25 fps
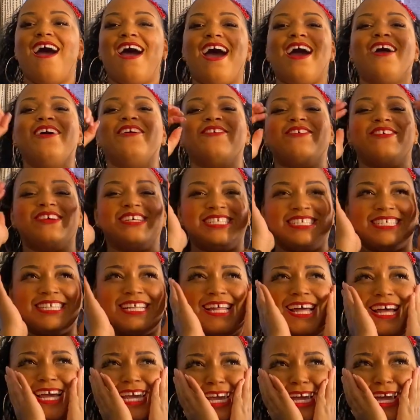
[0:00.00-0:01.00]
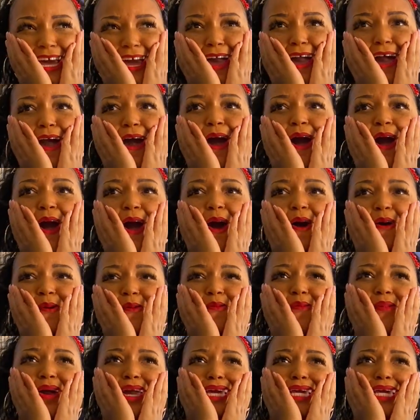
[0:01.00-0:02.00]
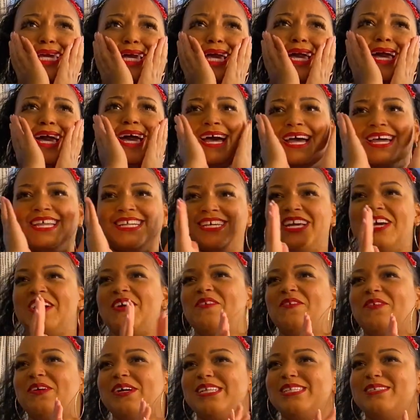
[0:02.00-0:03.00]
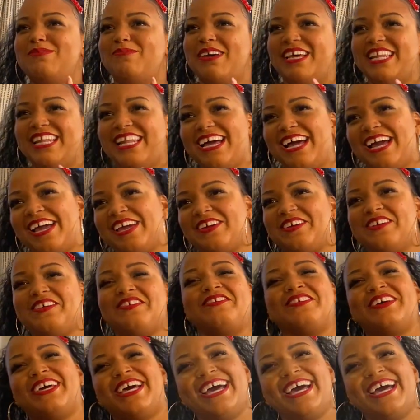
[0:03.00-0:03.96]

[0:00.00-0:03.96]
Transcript: I was like, oh my God, what is my life?